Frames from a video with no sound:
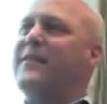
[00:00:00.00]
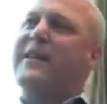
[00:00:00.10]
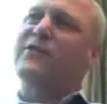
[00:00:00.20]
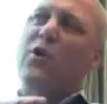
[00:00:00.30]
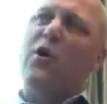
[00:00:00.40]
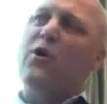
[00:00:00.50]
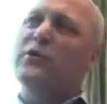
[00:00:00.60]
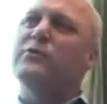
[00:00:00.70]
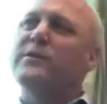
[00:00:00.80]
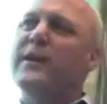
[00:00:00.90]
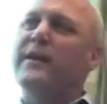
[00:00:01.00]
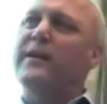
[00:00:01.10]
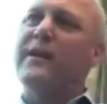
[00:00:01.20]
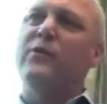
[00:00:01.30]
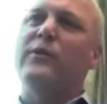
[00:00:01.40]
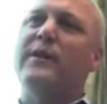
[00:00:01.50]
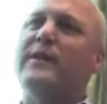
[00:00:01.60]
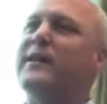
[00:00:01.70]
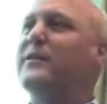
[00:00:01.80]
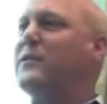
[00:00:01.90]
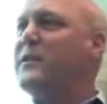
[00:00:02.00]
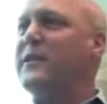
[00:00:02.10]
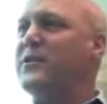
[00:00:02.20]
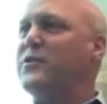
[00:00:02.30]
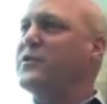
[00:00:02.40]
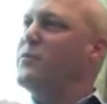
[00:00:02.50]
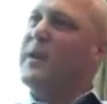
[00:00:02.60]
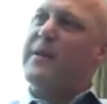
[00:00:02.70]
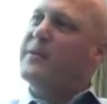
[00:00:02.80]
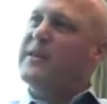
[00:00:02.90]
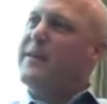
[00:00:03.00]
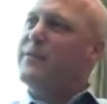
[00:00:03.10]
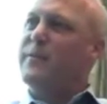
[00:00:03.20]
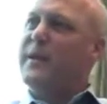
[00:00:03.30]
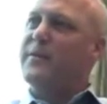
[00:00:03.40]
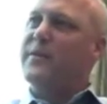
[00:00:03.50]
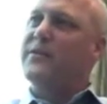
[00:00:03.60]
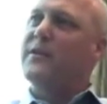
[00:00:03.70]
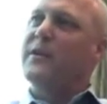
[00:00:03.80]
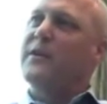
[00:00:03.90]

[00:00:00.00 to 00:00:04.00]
and that's all you did, and you didn't get into the issues of babies having babies,